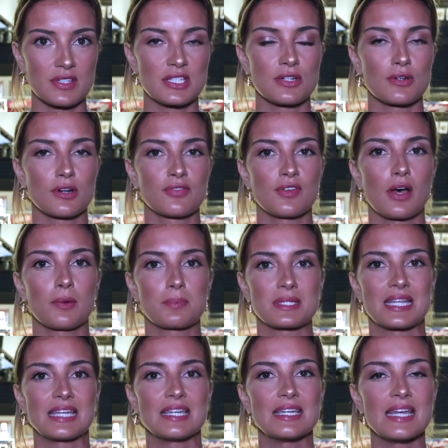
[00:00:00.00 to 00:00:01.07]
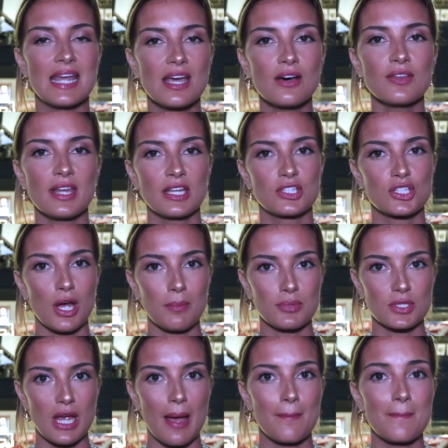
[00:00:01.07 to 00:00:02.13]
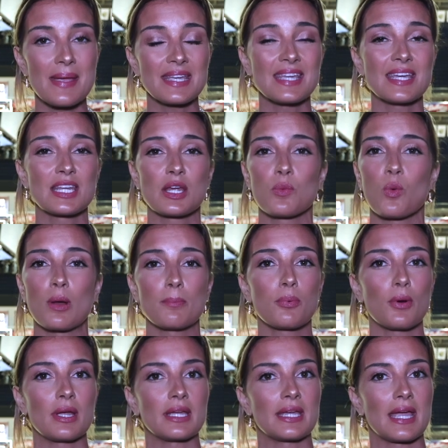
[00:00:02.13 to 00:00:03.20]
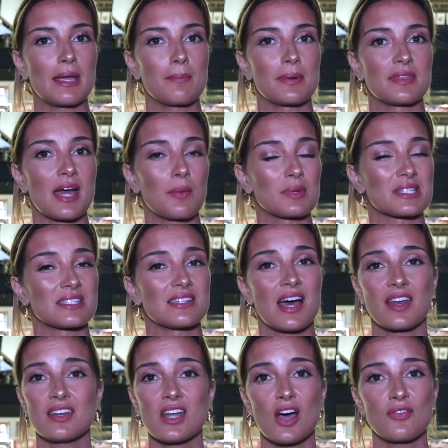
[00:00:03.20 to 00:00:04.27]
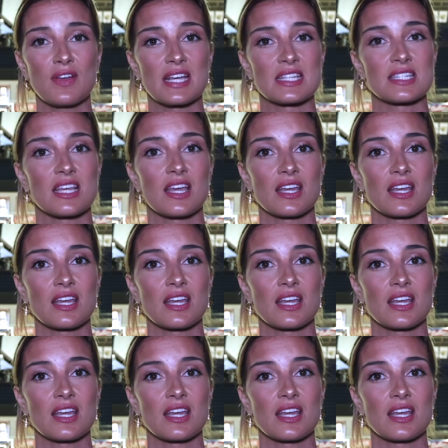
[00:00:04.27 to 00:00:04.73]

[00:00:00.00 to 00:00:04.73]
Zurich Phillips nailed a jump shot, making it a one-point game, but that was not enough as